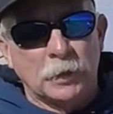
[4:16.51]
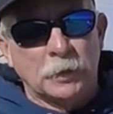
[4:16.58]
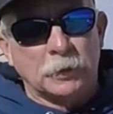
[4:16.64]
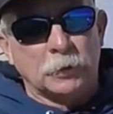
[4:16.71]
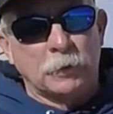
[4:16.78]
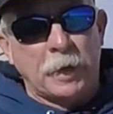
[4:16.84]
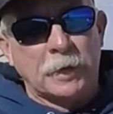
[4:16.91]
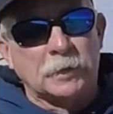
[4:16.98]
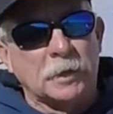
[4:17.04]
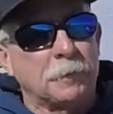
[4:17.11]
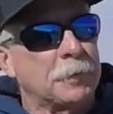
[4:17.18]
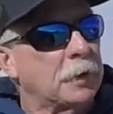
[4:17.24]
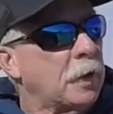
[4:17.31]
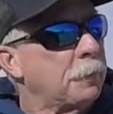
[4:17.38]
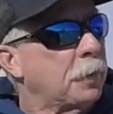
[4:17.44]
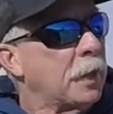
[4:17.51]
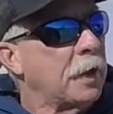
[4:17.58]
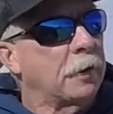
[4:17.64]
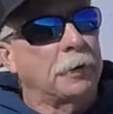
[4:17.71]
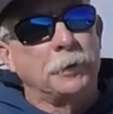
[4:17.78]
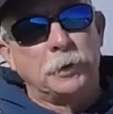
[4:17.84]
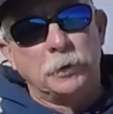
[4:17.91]
So that's something I
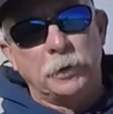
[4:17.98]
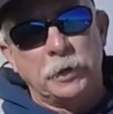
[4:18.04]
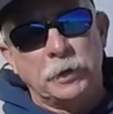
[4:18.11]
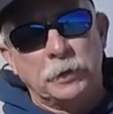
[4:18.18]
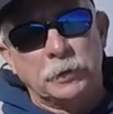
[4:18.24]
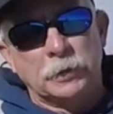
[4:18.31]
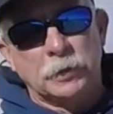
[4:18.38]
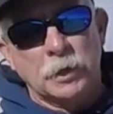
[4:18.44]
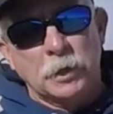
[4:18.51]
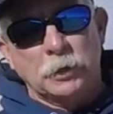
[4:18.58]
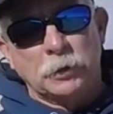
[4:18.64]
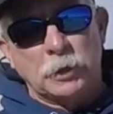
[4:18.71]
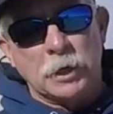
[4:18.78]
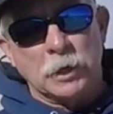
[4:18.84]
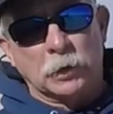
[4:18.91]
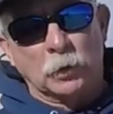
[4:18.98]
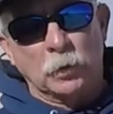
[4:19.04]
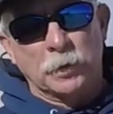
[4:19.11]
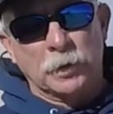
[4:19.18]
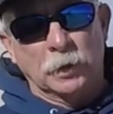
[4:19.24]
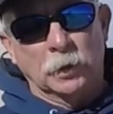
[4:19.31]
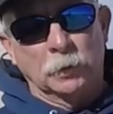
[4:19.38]
plan on doing, is tinkering
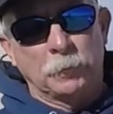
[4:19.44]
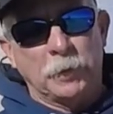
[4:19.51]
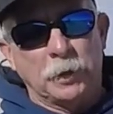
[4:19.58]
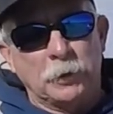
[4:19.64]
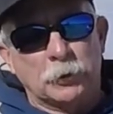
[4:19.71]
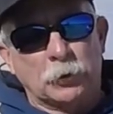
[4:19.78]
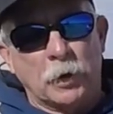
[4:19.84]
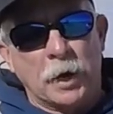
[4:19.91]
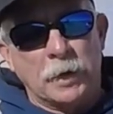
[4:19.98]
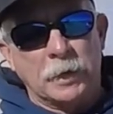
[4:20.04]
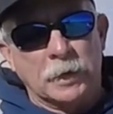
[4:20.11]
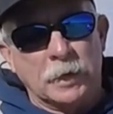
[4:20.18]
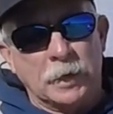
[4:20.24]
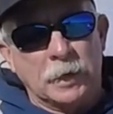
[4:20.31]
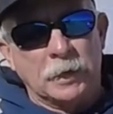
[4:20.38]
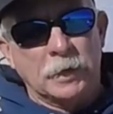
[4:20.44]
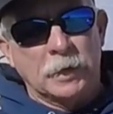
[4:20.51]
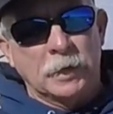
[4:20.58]
with it a little bit and trying to get